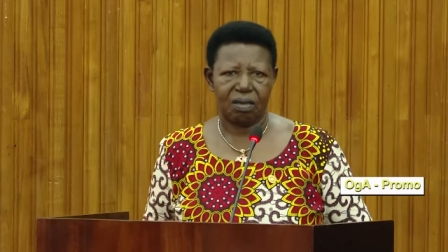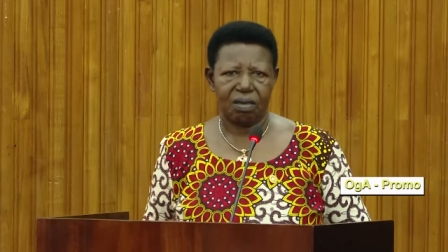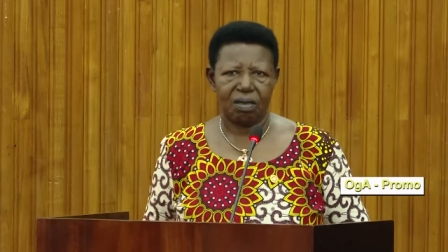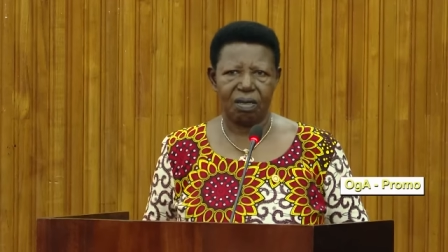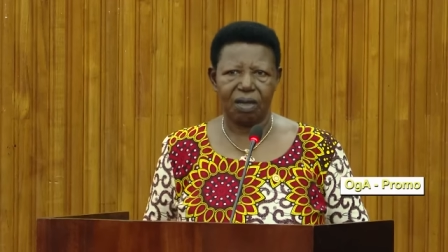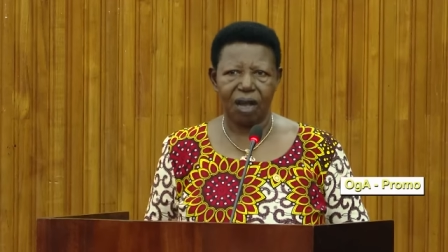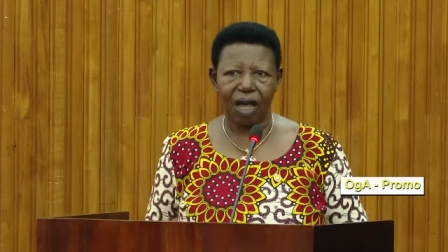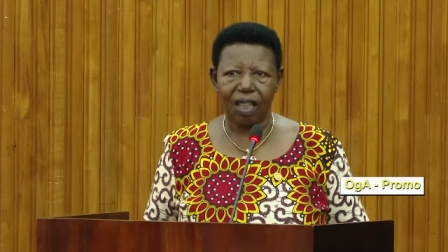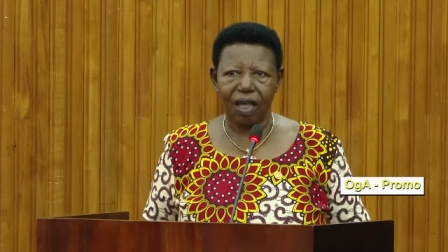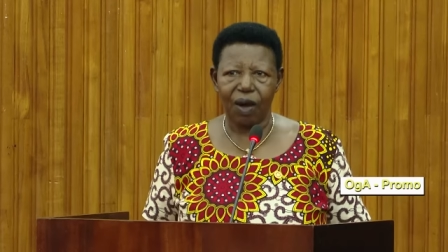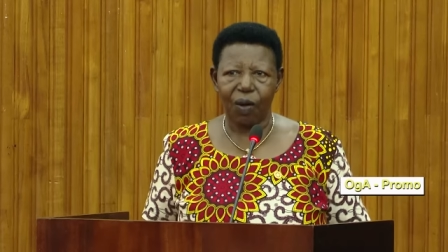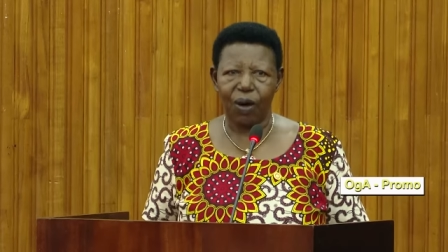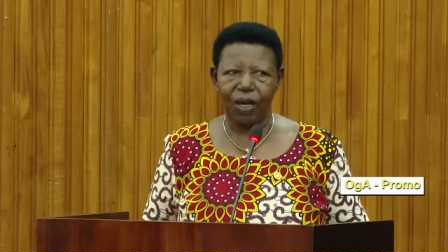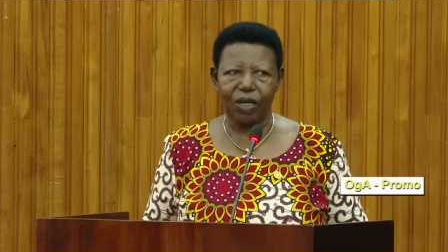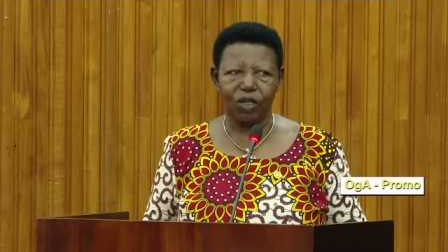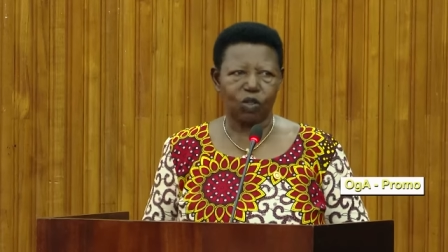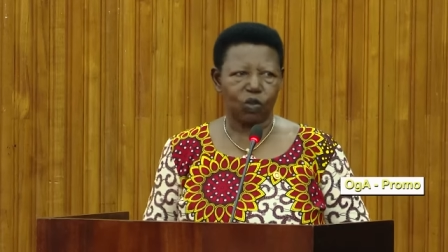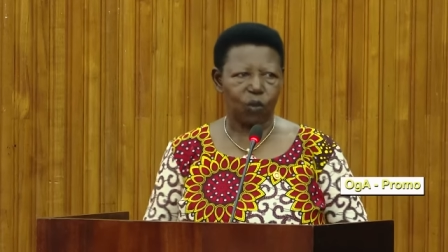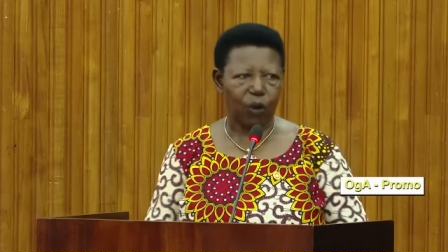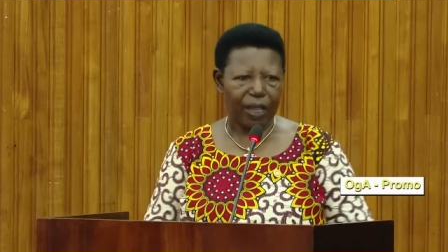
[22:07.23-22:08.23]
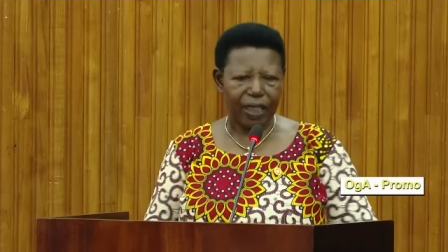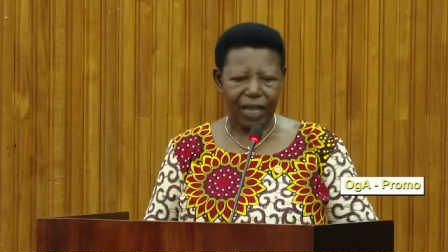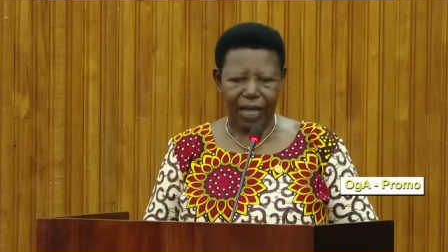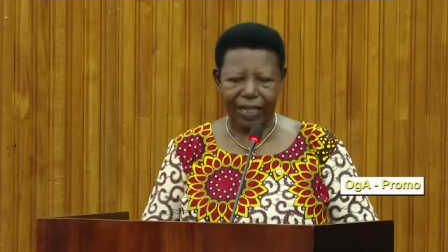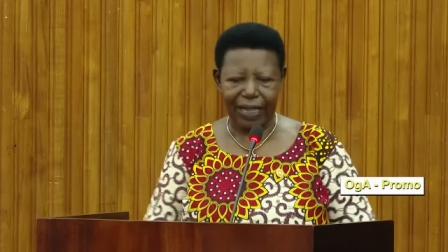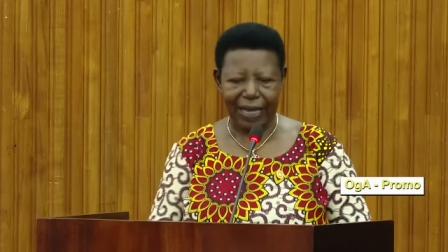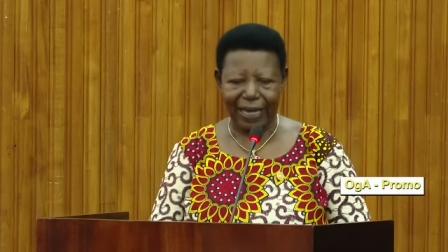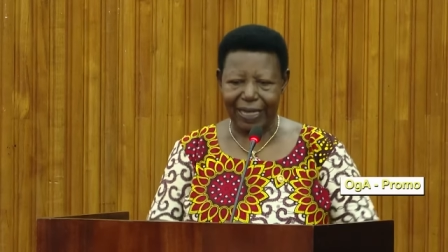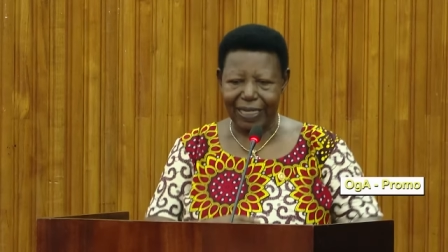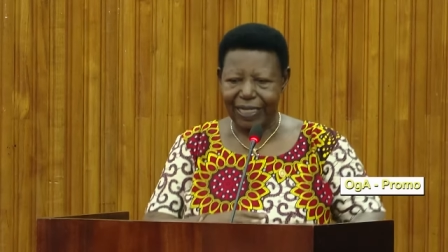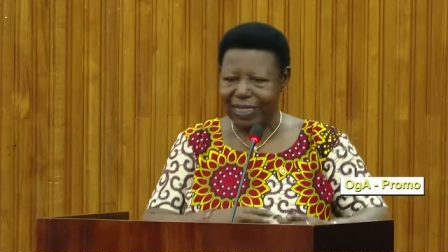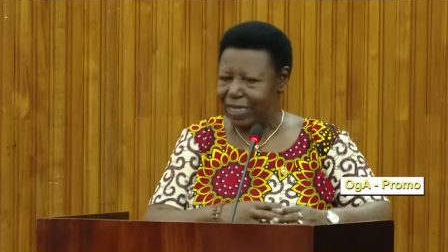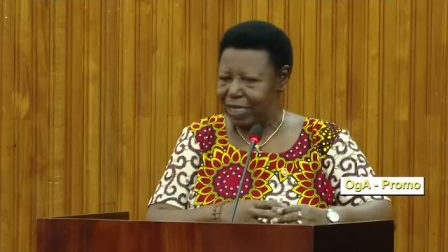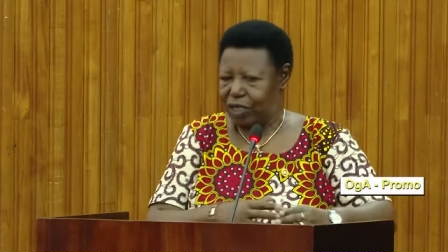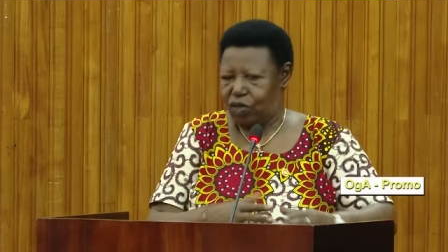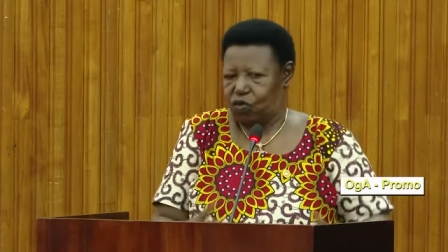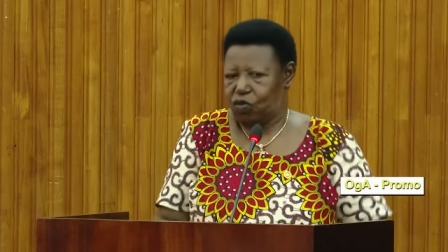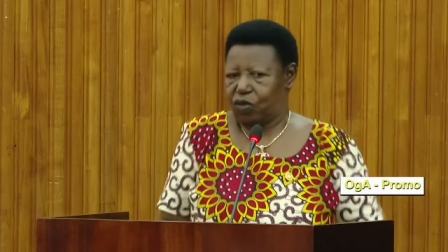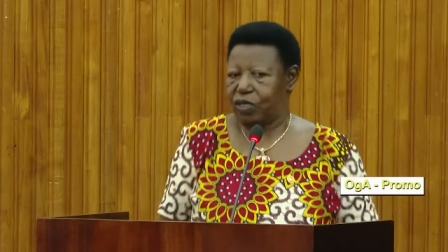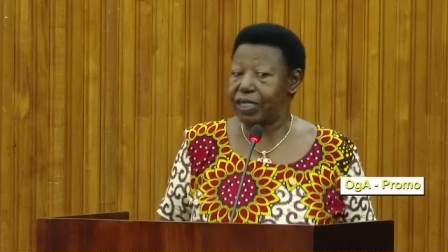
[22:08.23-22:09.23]
In other words, whether they
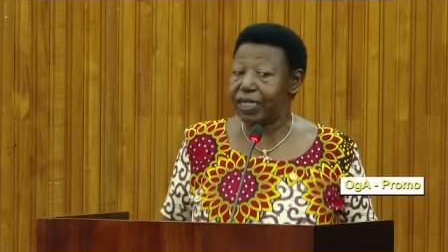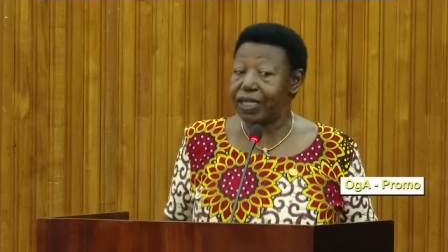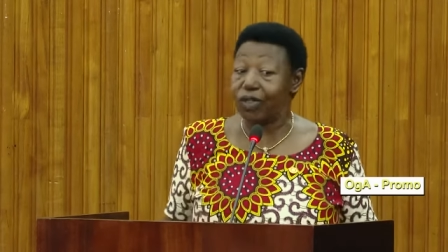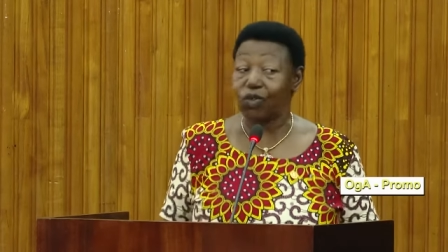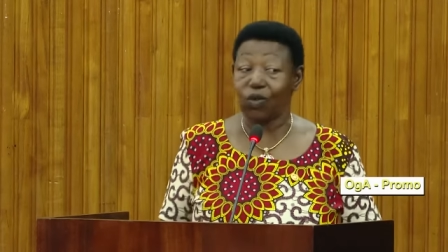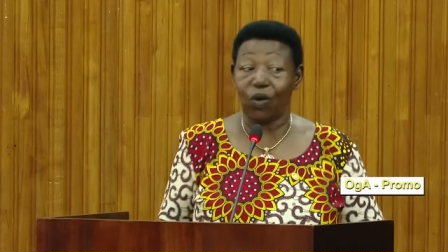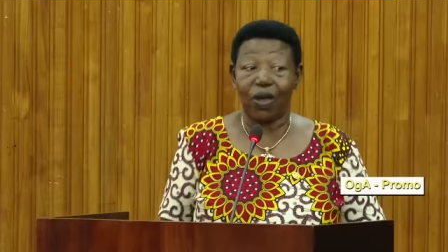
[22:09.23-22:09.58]
discredit,